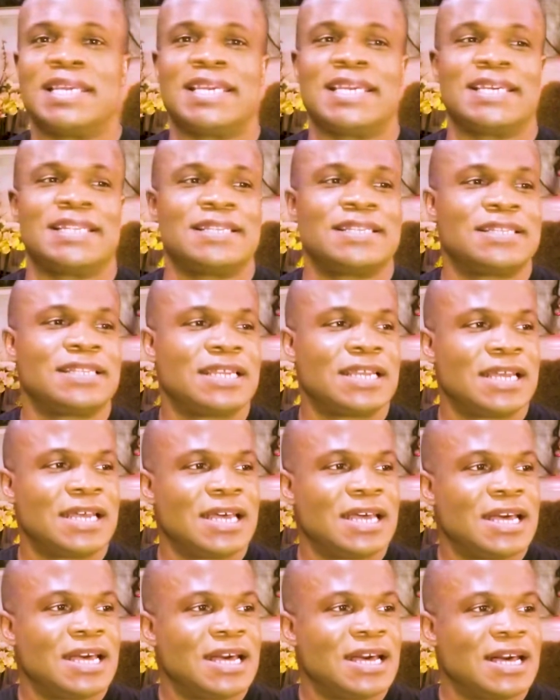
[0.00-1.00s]
and
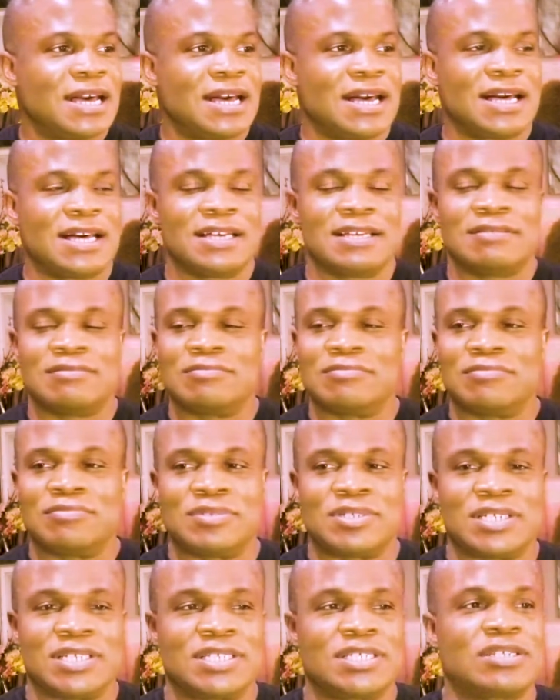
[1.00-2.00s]

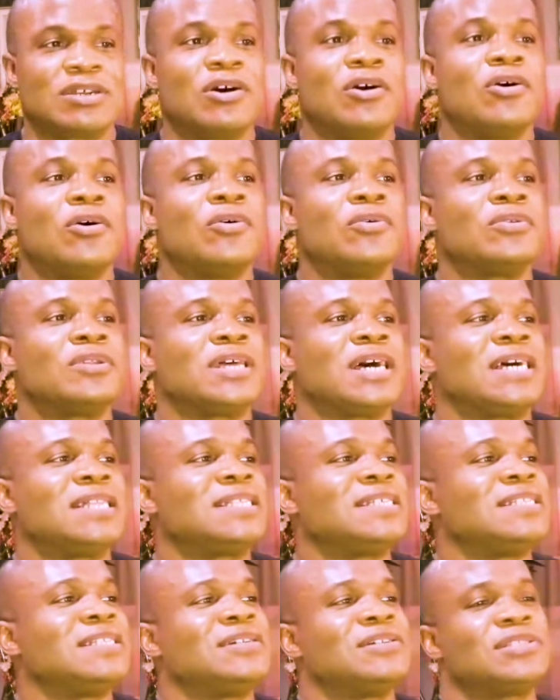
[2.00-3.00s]
just a whole lot.
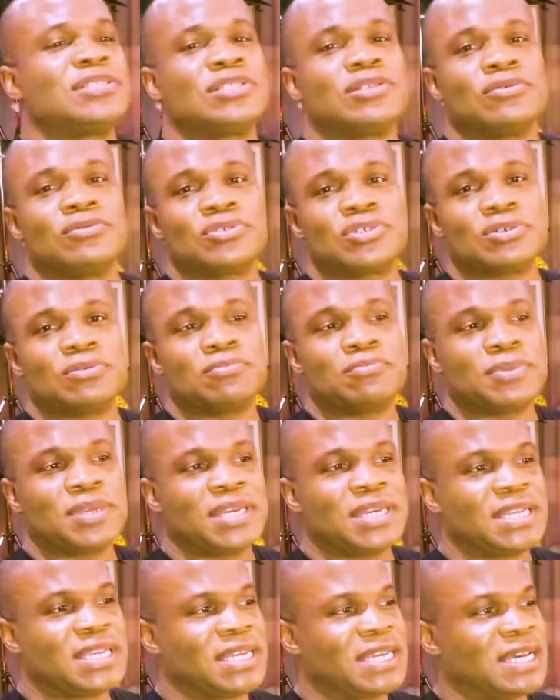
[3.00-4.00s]
Then there's social
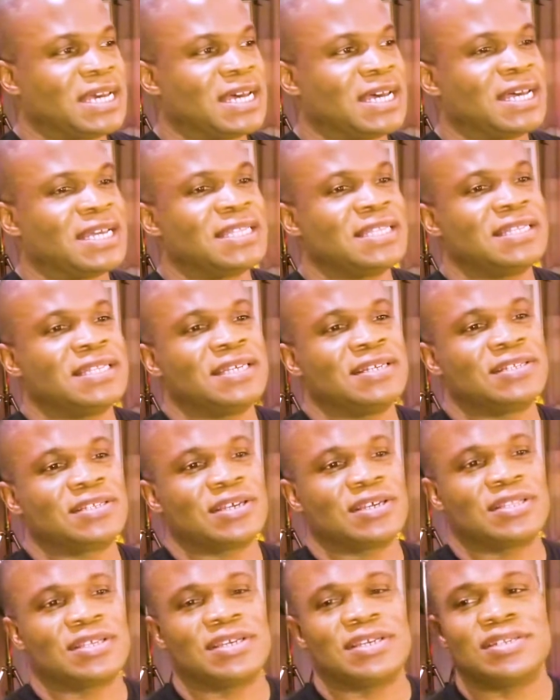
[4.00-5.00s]
media, then there's
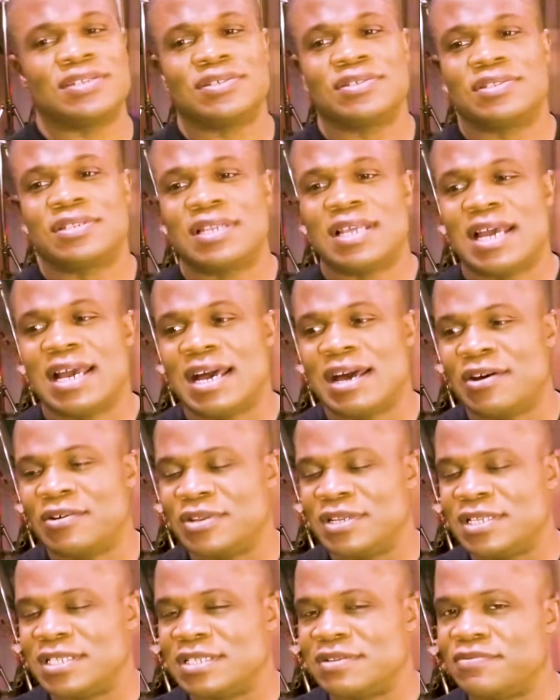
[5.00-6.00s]
other
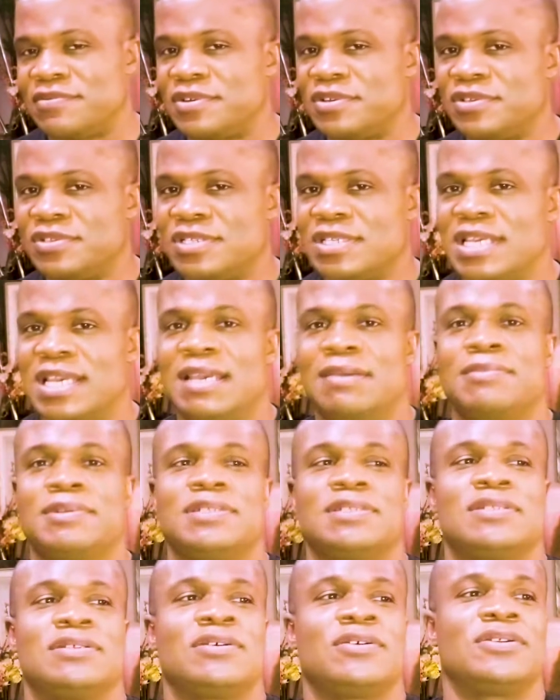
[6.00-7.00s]
outlets of
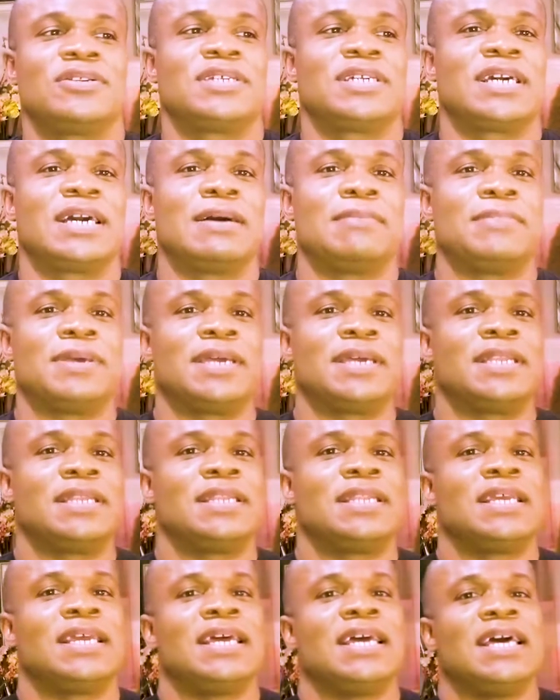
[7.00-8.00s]
entertainment started to come
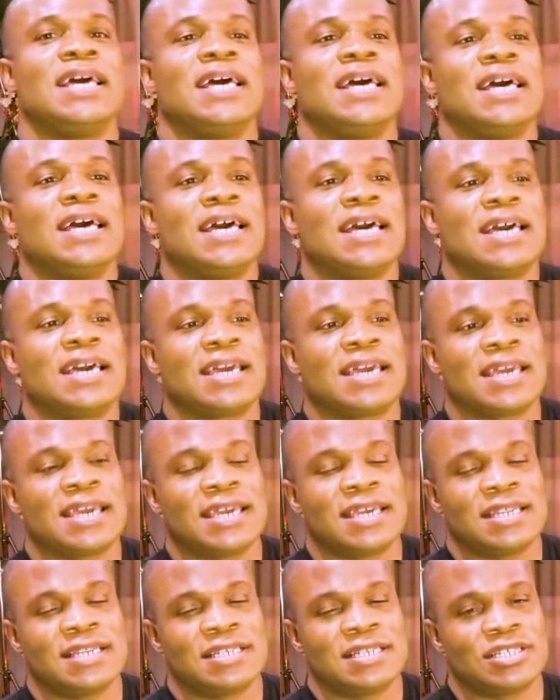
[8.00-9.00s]
in.
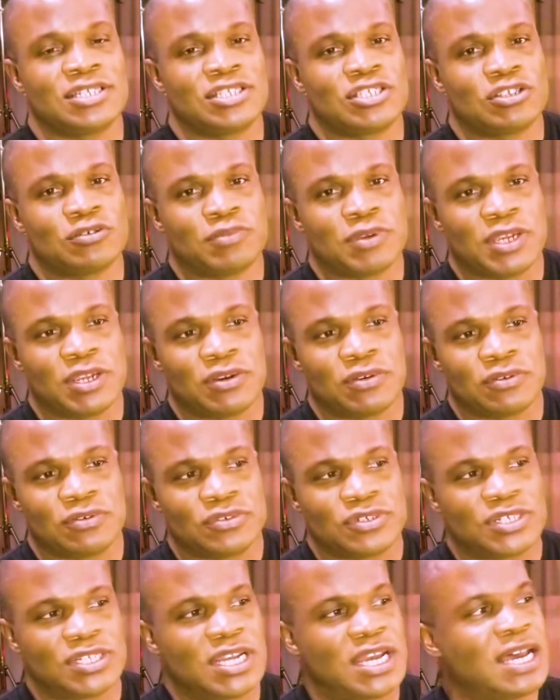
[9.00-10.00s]
And the
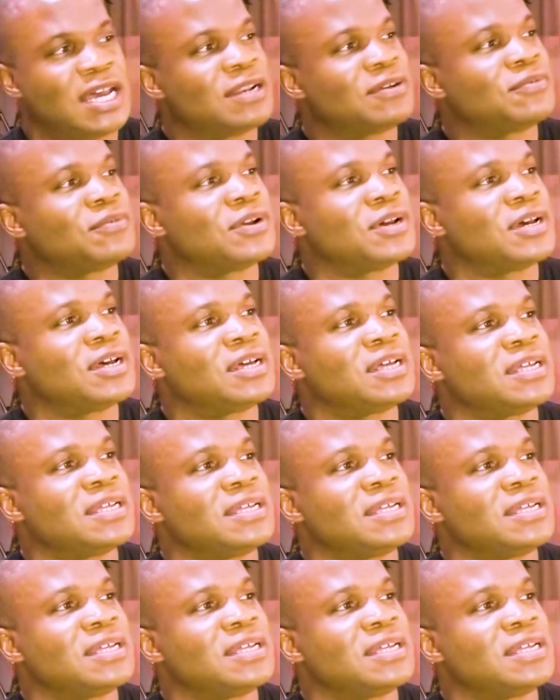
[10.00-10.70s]
superhero genre